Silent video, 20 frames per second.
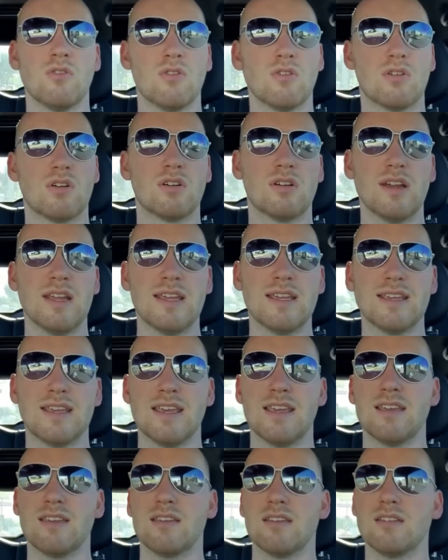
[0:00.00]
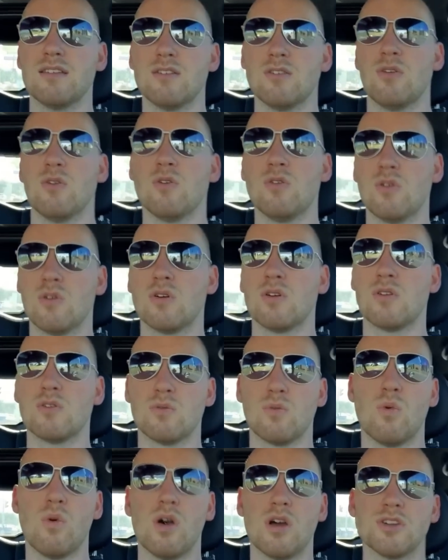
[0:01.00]
or inking or
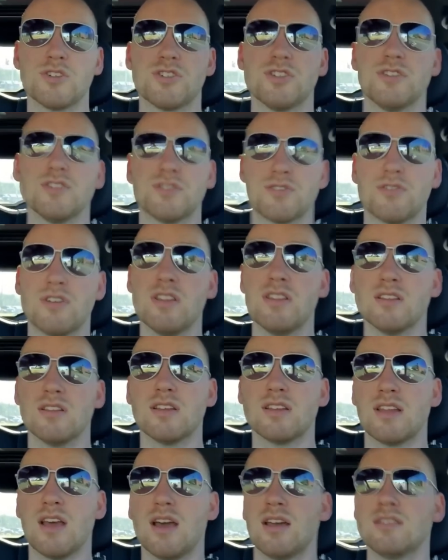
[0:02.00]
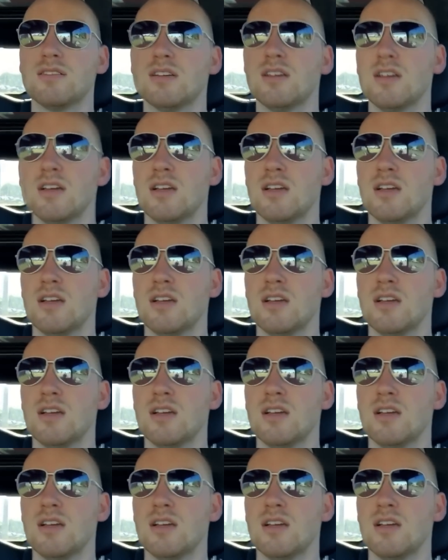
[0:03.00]
washes or anything like that.